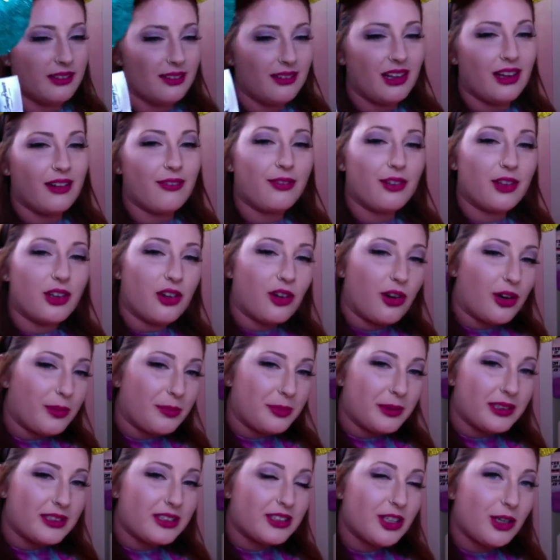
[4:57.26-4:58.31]
love the
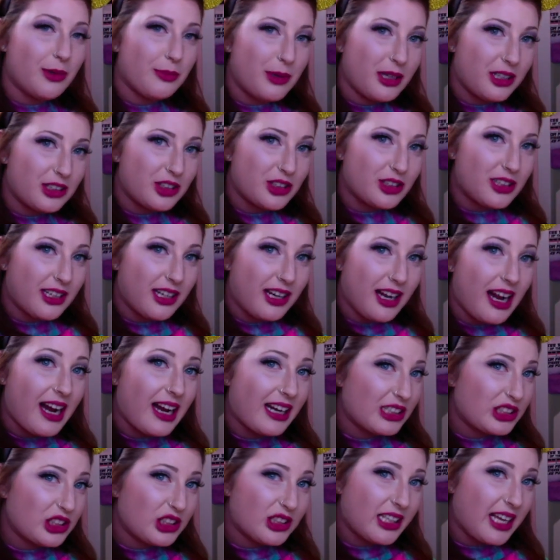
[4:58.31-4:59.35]
carpet so much that I
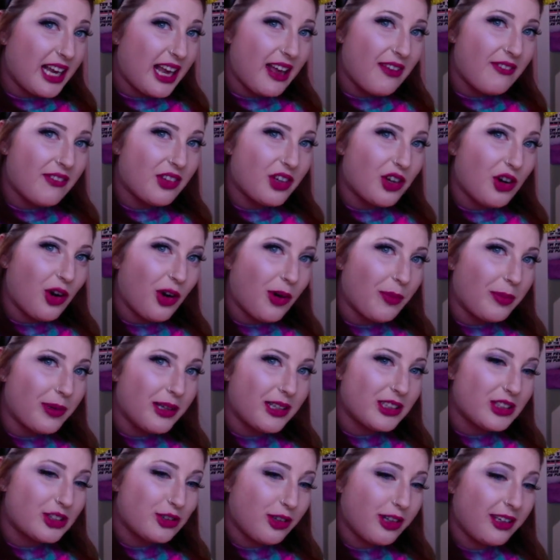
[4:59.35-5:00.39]
actually have the
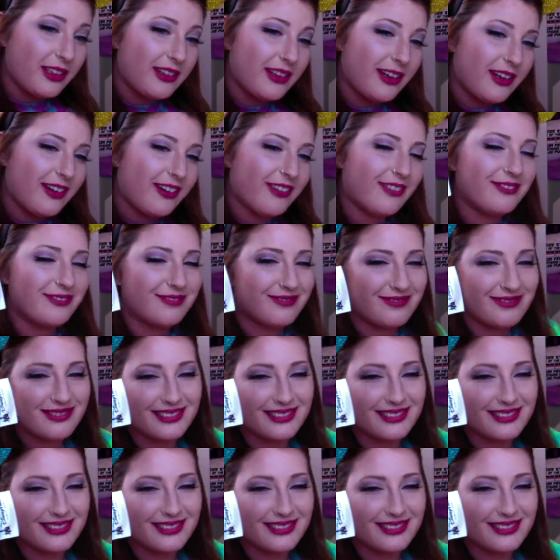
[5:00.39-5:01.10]
carpets right there.